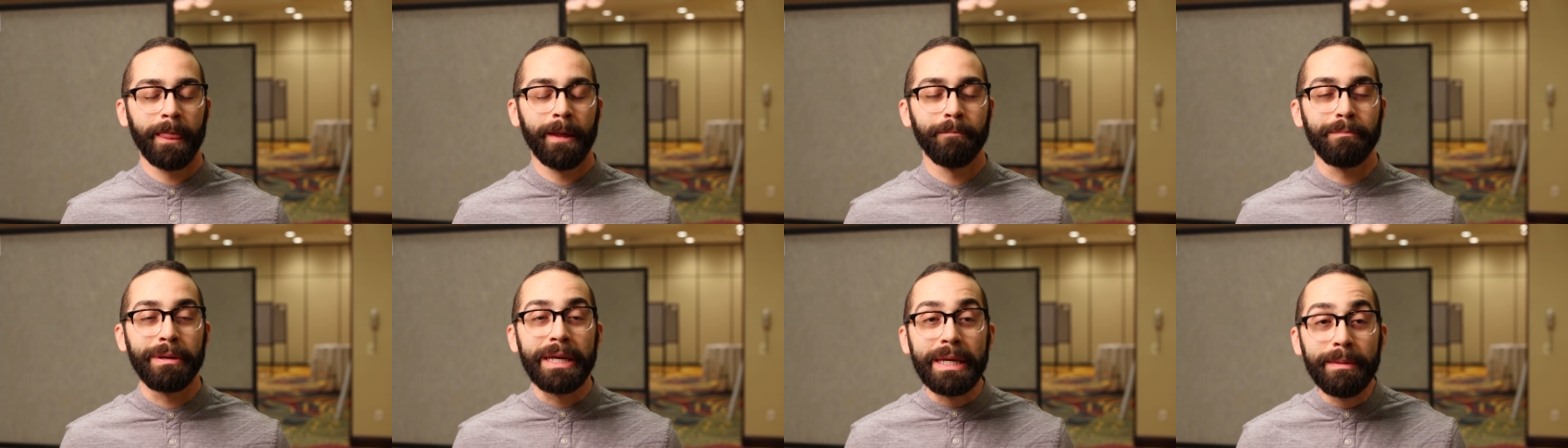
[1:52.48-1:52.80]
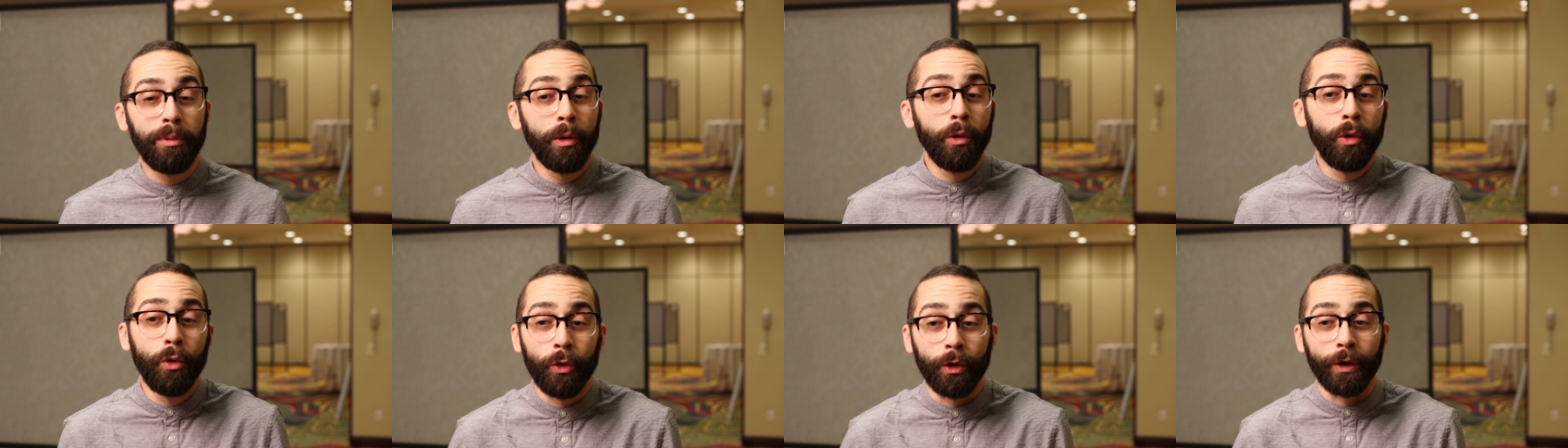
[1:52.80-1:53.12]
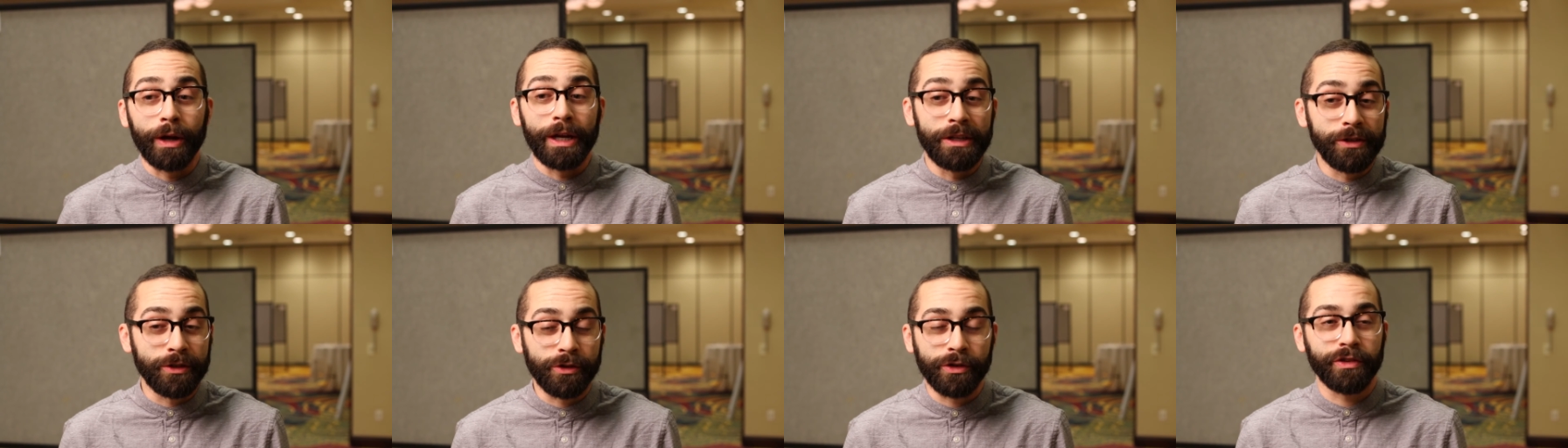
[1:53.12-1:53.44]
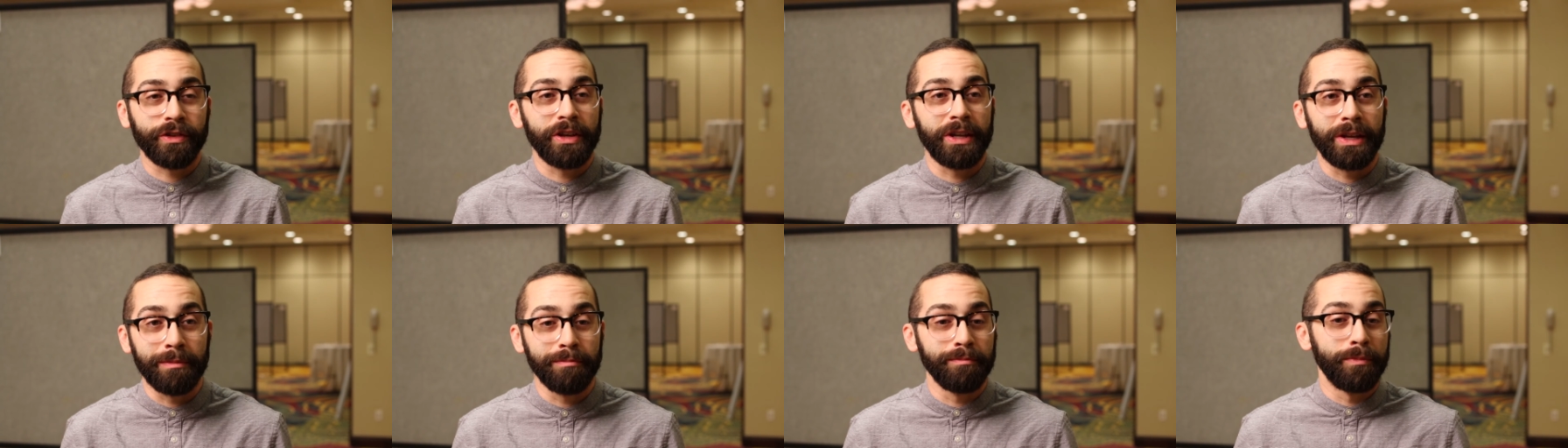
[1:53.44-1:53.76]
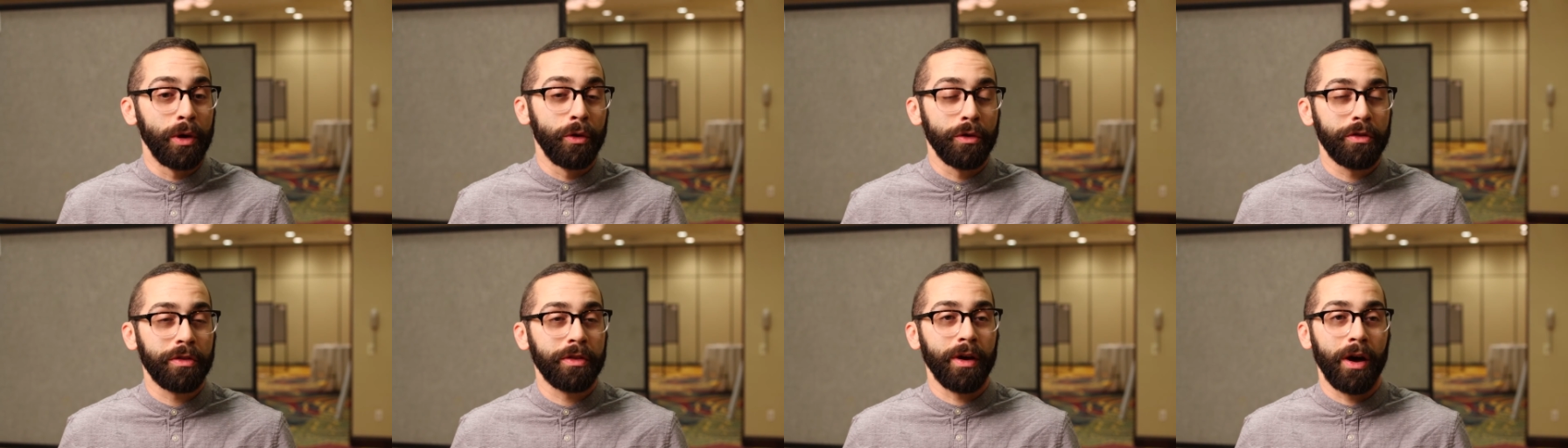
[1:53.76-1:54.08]
people who are interested in
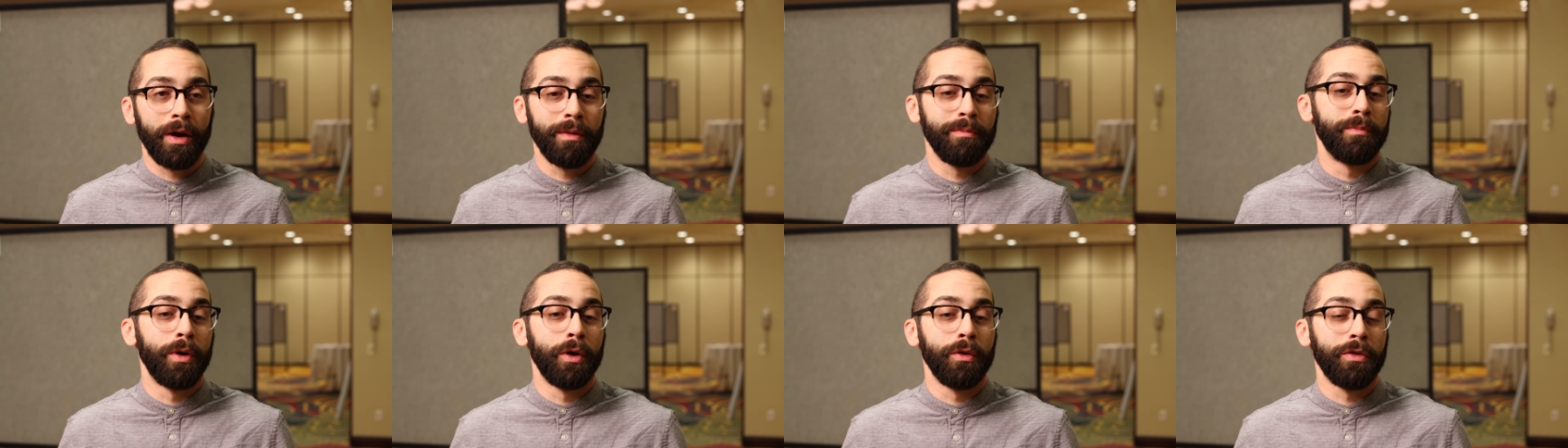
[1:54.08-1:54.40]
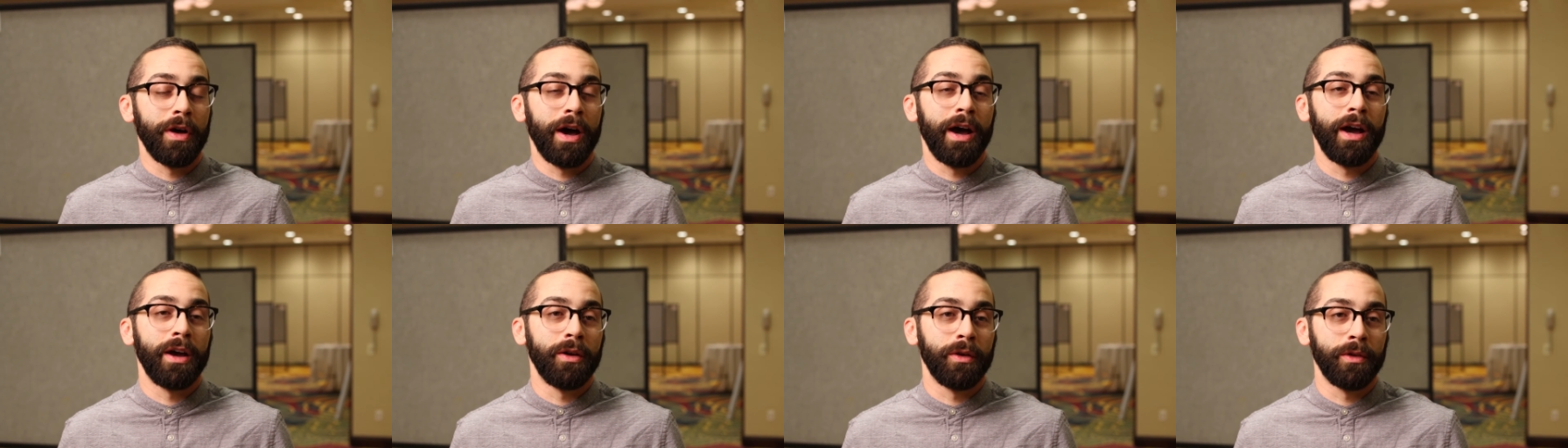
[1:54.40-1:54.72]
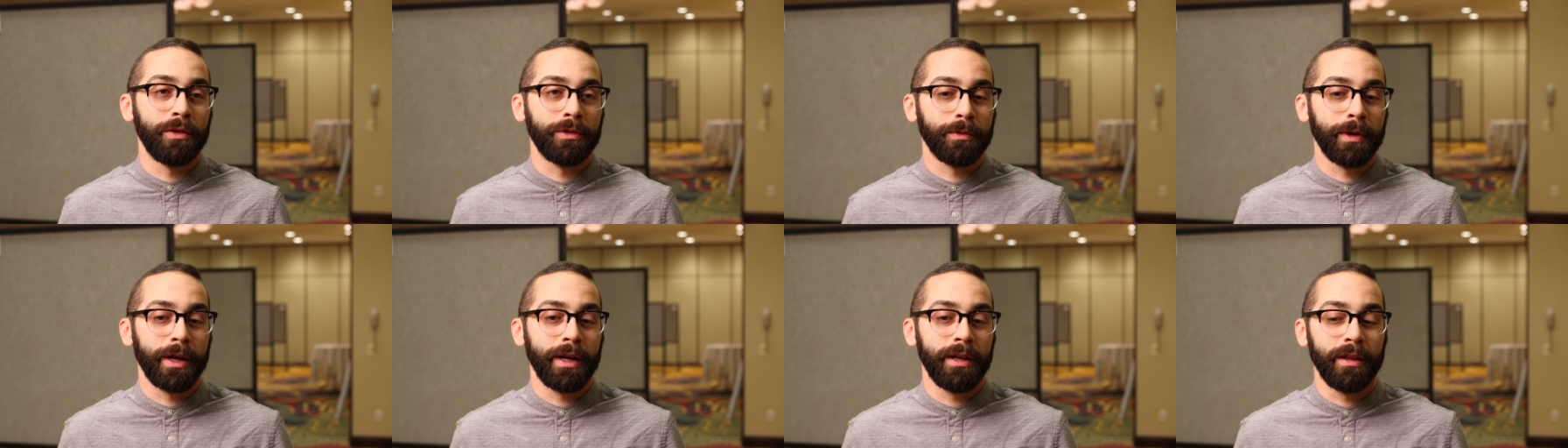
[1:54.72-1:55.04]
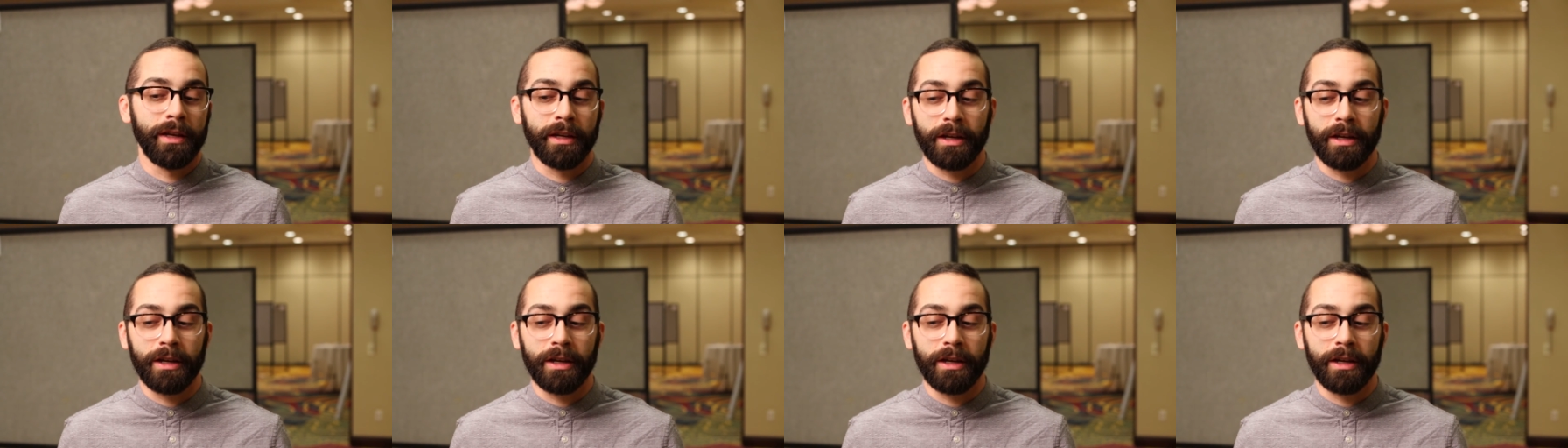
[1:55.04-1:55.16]
both on both aisles, right?